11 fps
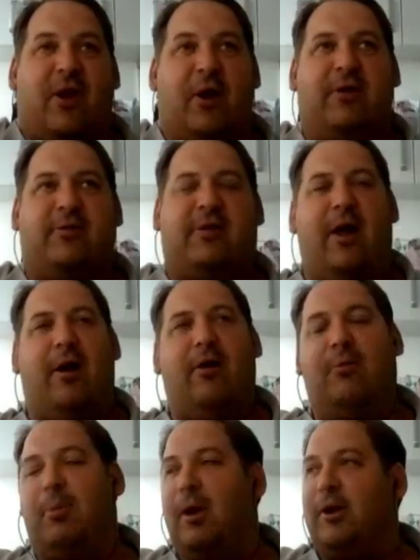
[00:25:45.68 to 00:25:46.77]
So I was like,
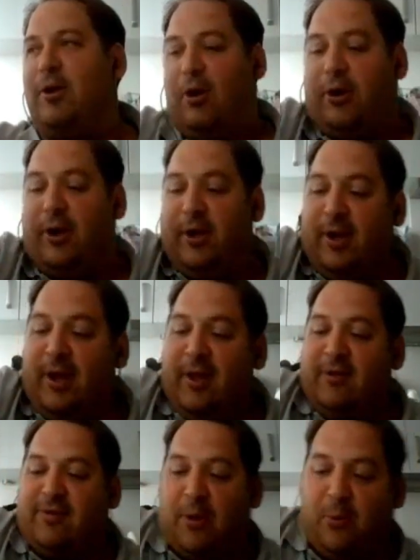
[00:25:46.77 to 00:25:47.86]
oh my God.
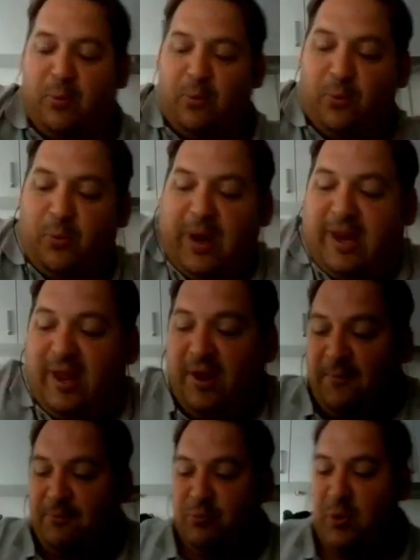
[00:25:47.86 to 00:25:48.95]
So we'd
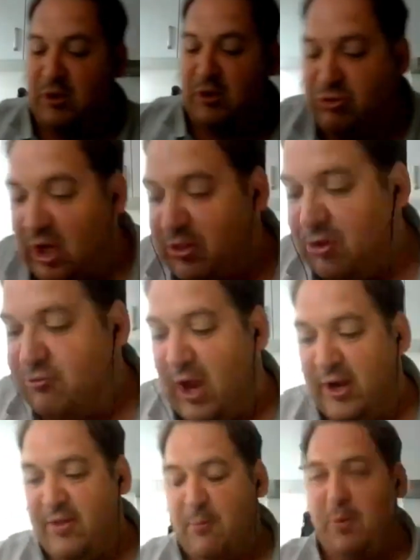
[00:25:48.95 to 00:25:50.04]
done the
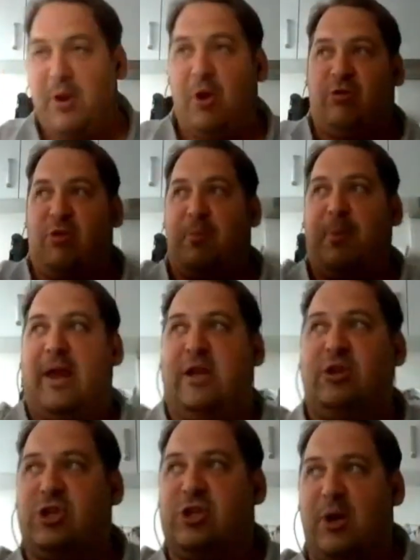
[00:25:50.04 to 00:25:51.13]
run, and then we got to the
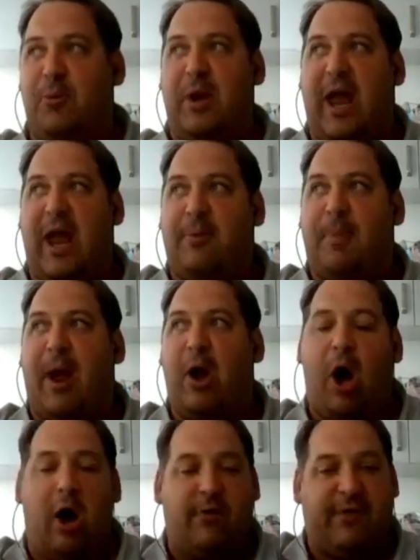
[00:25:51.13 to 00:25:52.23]
beach, and we had
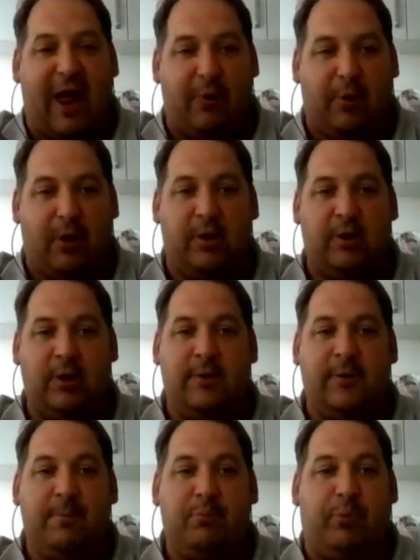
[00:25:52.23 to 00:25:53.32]
about half an hour
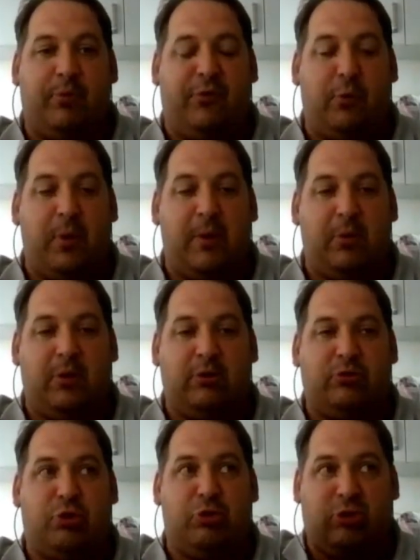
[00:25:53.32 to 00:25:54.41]
before we were
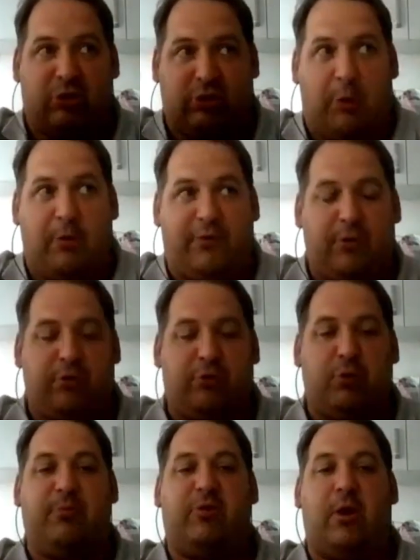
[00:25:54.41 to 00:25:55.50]
due to go off on the
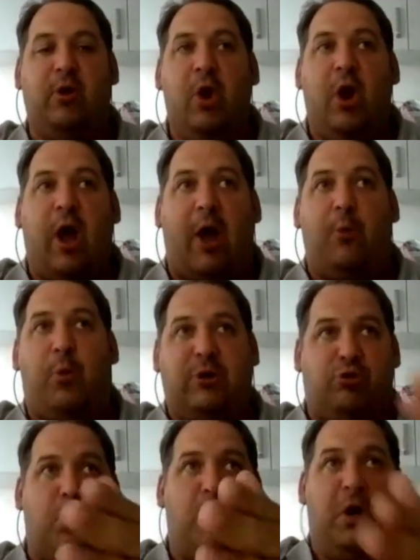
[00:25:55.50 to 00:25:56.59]
swim. So we
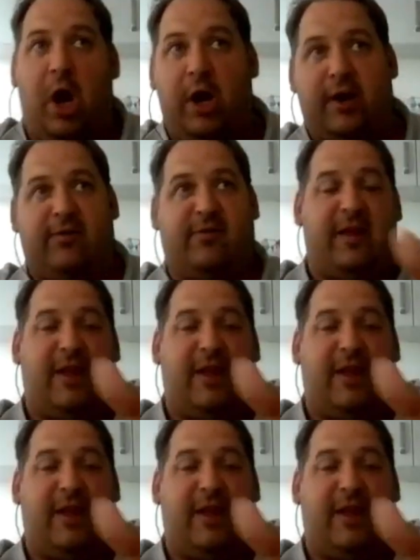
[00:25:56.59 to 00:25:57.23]
drew a line at St.